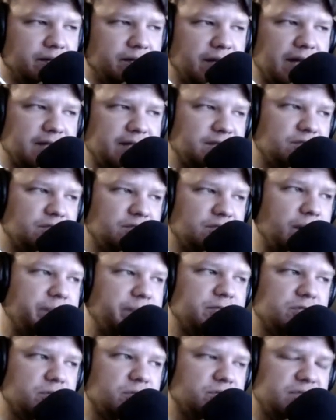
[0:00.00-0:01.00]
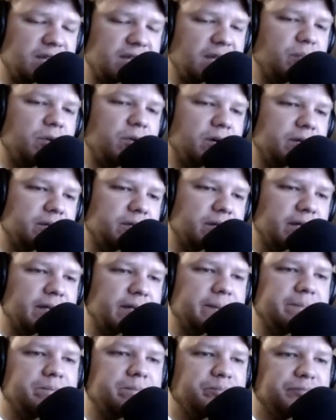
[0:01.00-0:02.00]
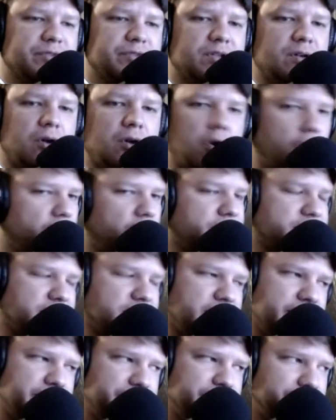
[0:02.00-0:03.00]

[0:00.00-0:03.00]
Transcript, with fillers: as new episodes came on, right? All the time.